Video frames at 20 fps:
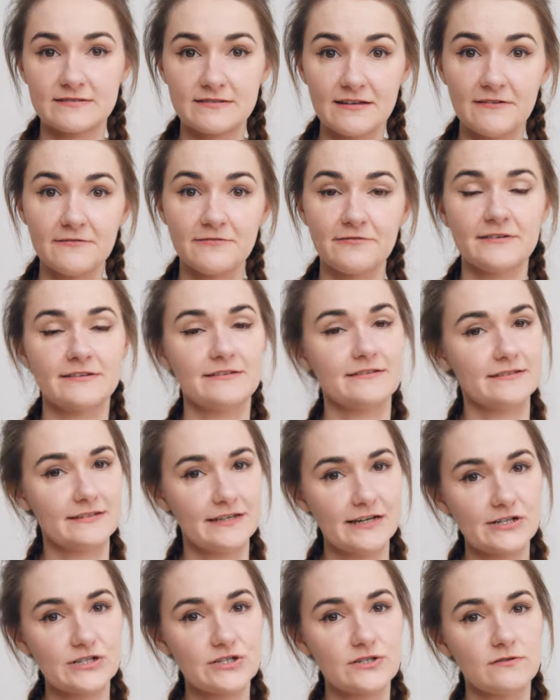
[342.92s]
stuff in
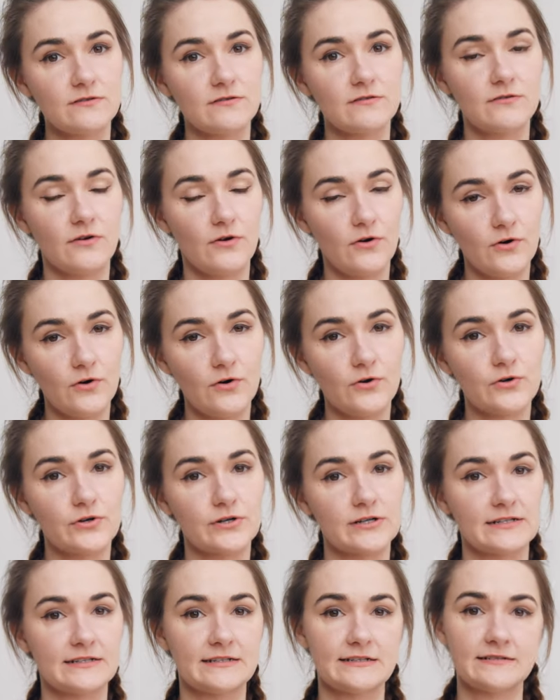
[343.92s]
the action
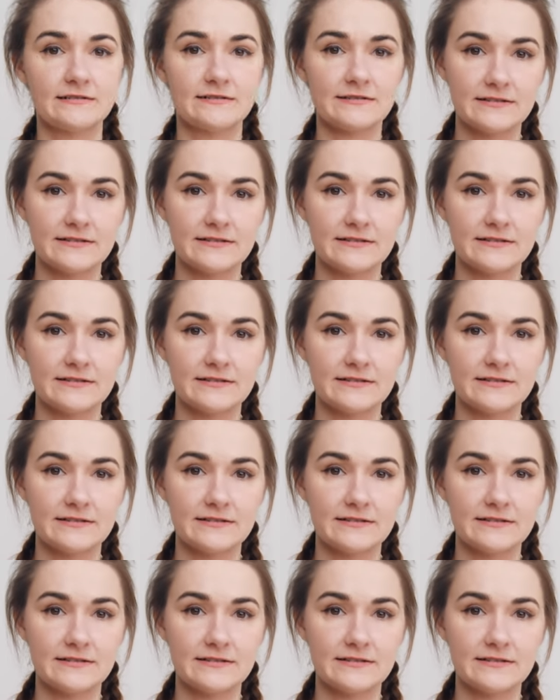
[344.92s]
or in